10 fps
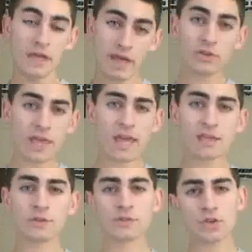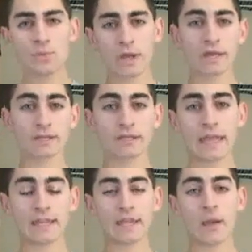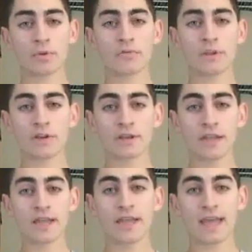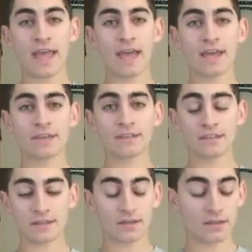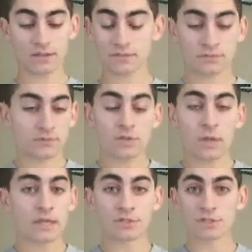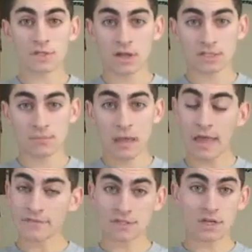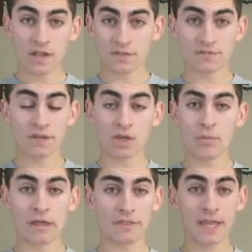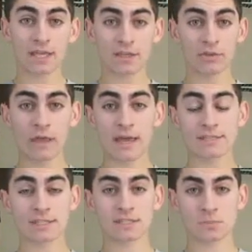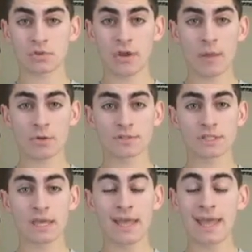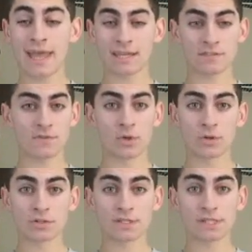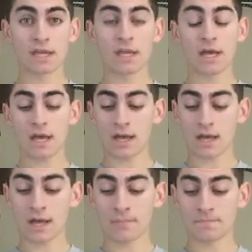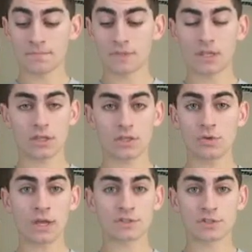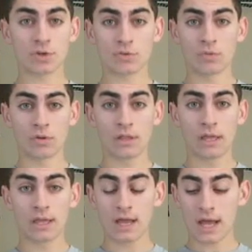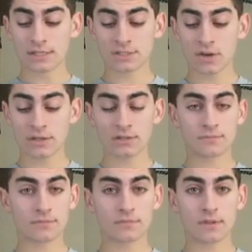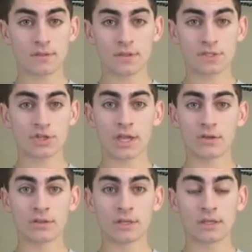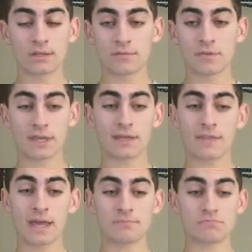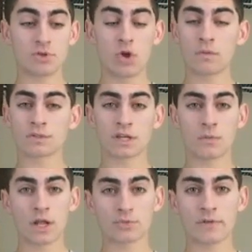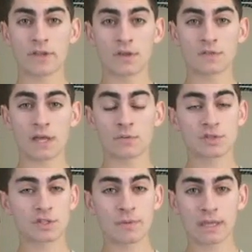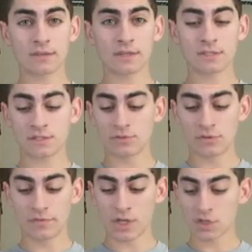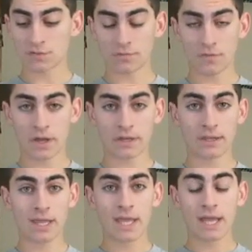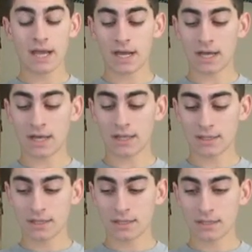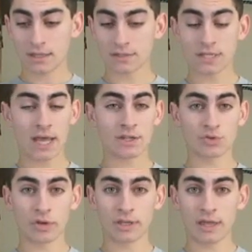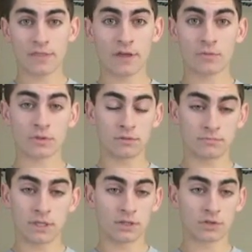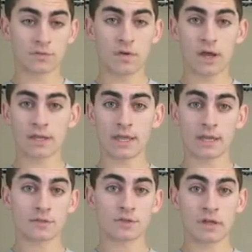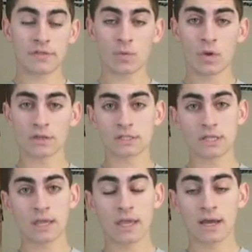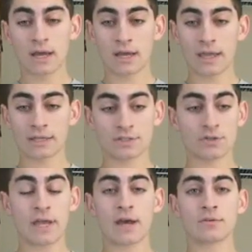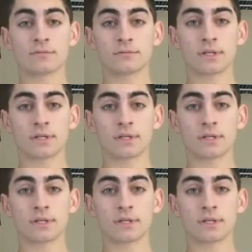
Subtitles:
Hell yeah, YouTube! KNDoperative here, and you guys are just awesome. I have to start out this video by thanking you guys as subscribers and as viewers. You guys are so cool. I started this channel thinking that no one was going to watch my videos. I was just making these Nerf videos for fun, because I enjoyed it. I thought it looked fun, and it turned out that it was. And it turned out,